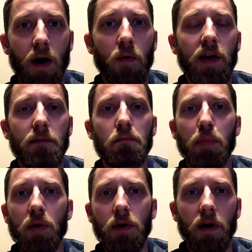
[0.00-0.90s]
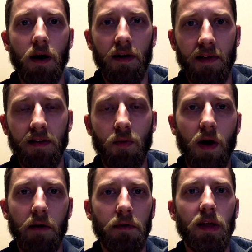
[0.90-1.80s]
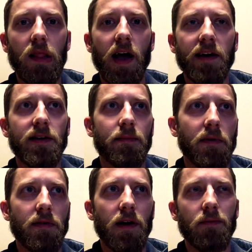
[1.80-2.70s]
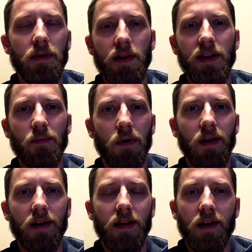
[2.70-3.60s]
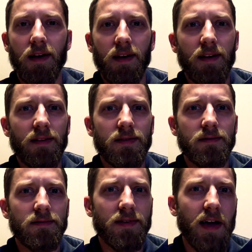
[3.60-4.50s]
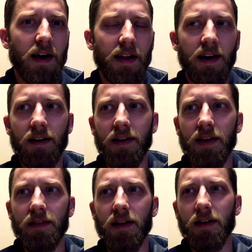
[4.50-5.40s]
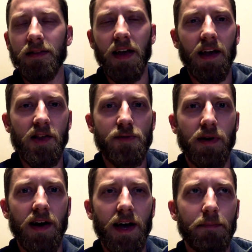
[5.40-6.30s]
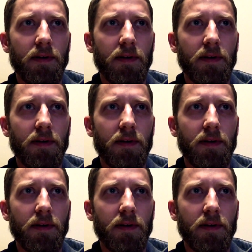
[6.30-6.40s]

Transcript: OEM bolt-on, that's why I really liked them, because I really didn't want to cut out anything on the H-pipe.